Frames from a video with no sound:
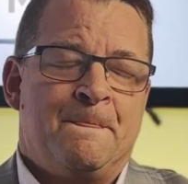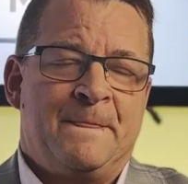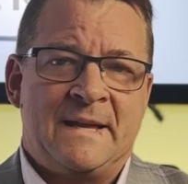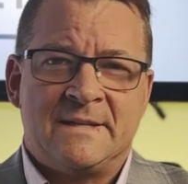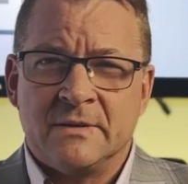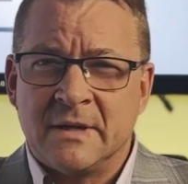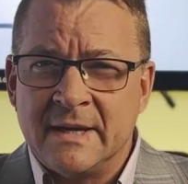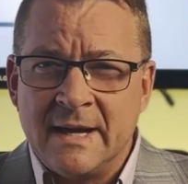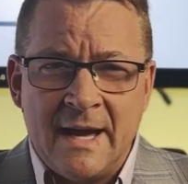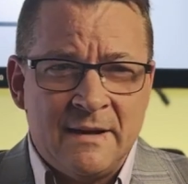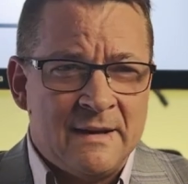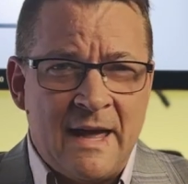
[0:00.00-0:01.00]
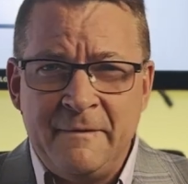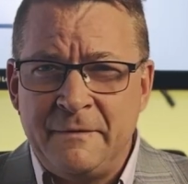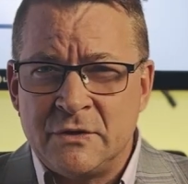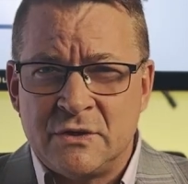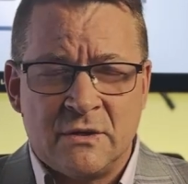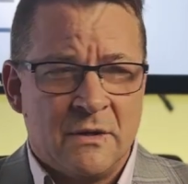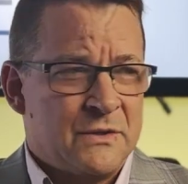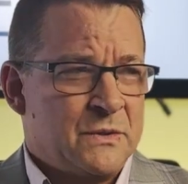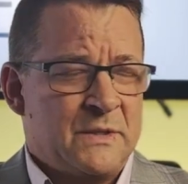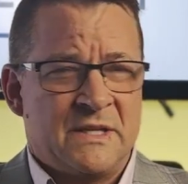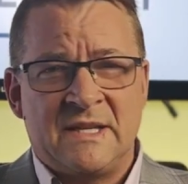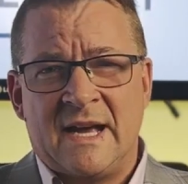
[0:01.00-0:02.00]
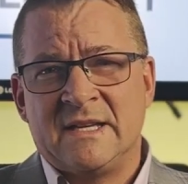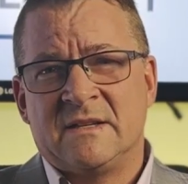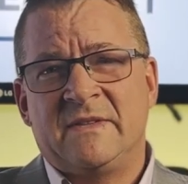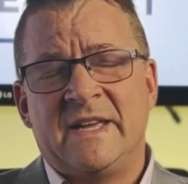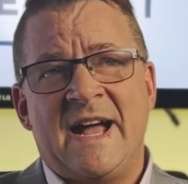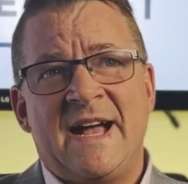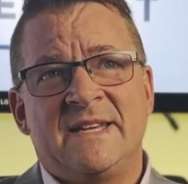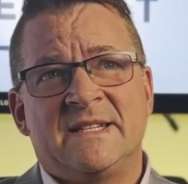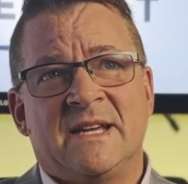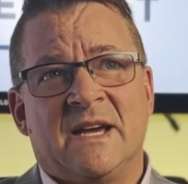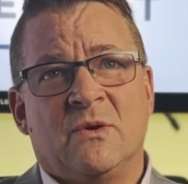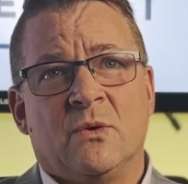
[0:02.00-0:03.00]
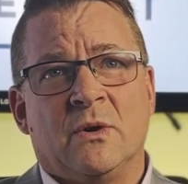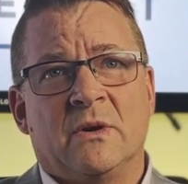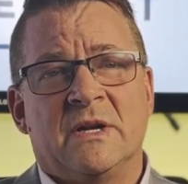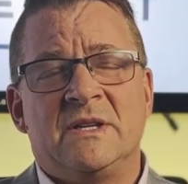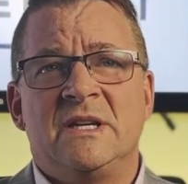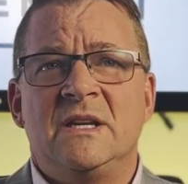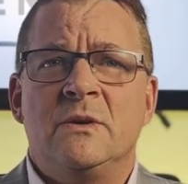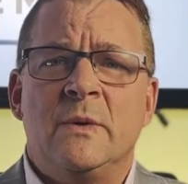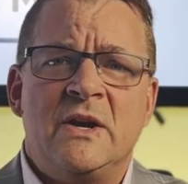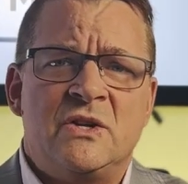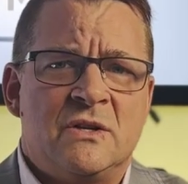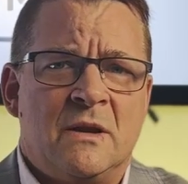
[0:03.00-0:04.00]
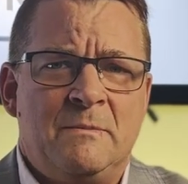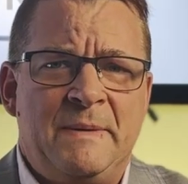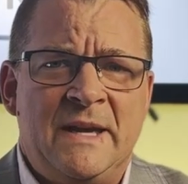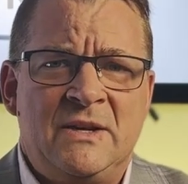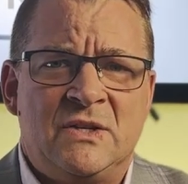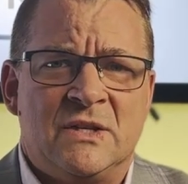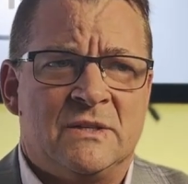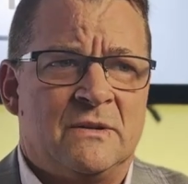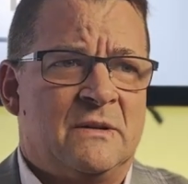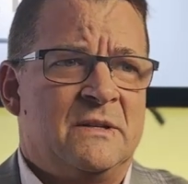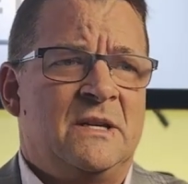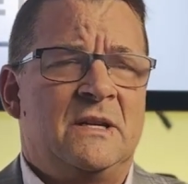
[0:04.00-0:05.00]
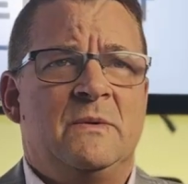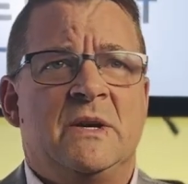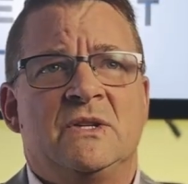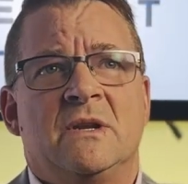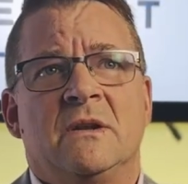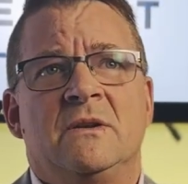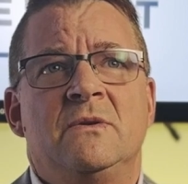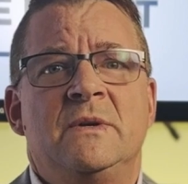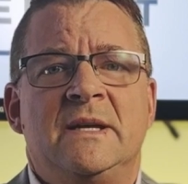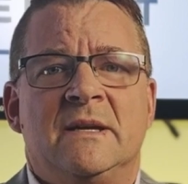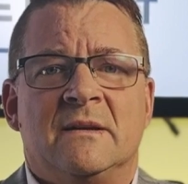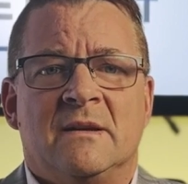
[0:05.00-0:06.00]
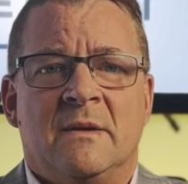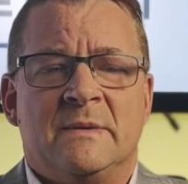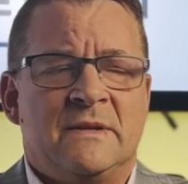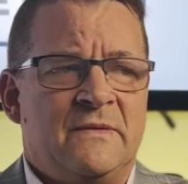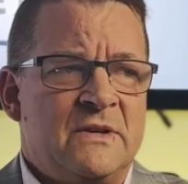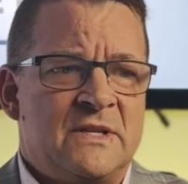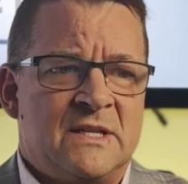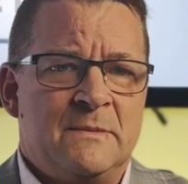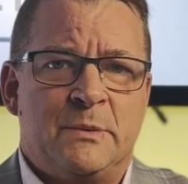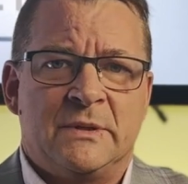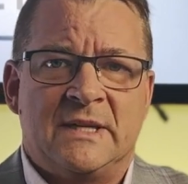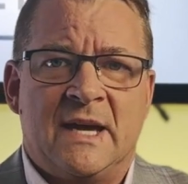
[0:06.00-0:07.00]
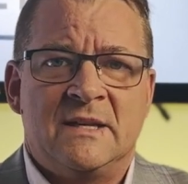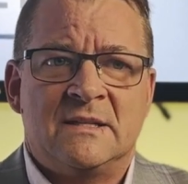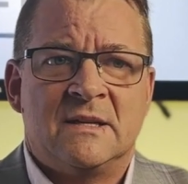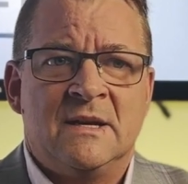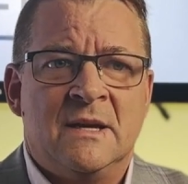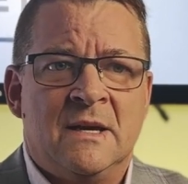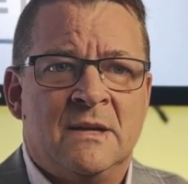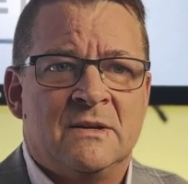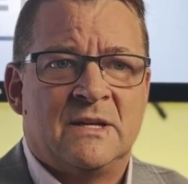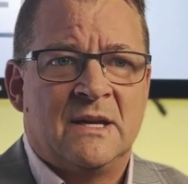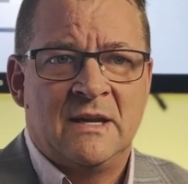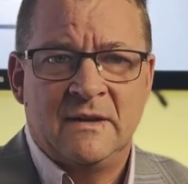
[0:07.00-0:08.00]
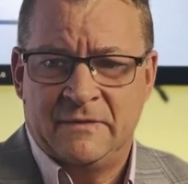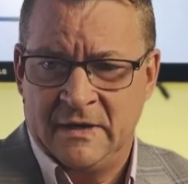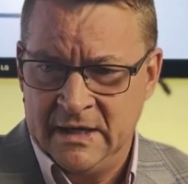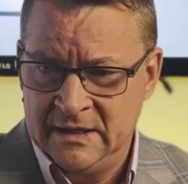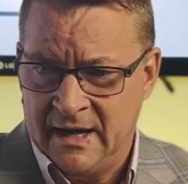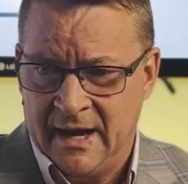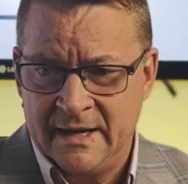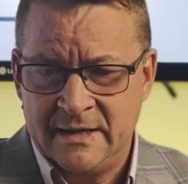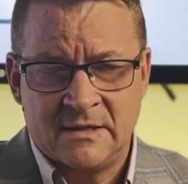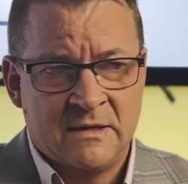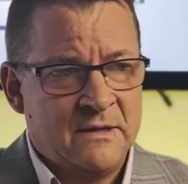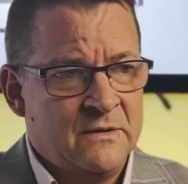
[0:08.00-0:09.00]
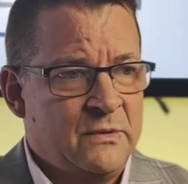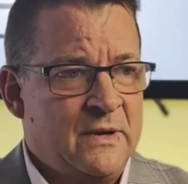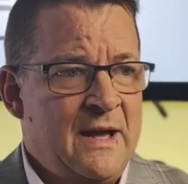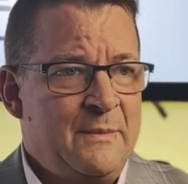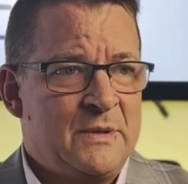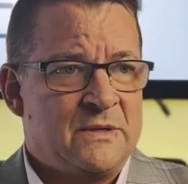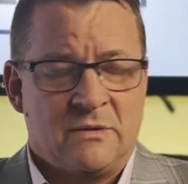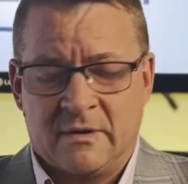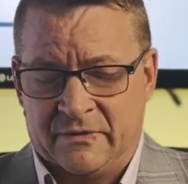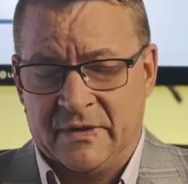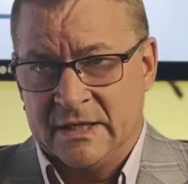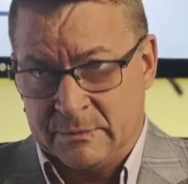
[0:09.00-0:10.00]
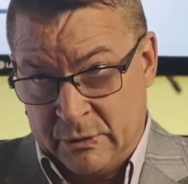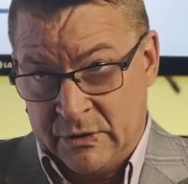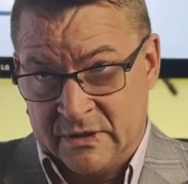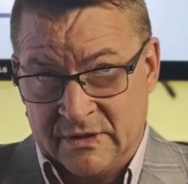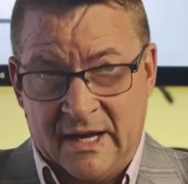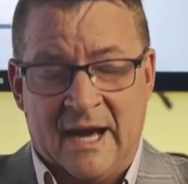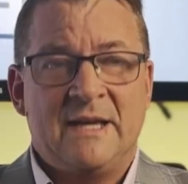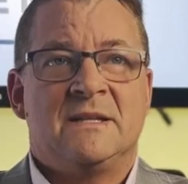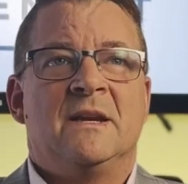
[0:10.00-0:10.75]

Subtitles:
That's looking at life insurance or the size of the asset or continuation on pensions or continuation on annuity income. It's a very simple test. Say, if he dies, what happens? Or if this person dies,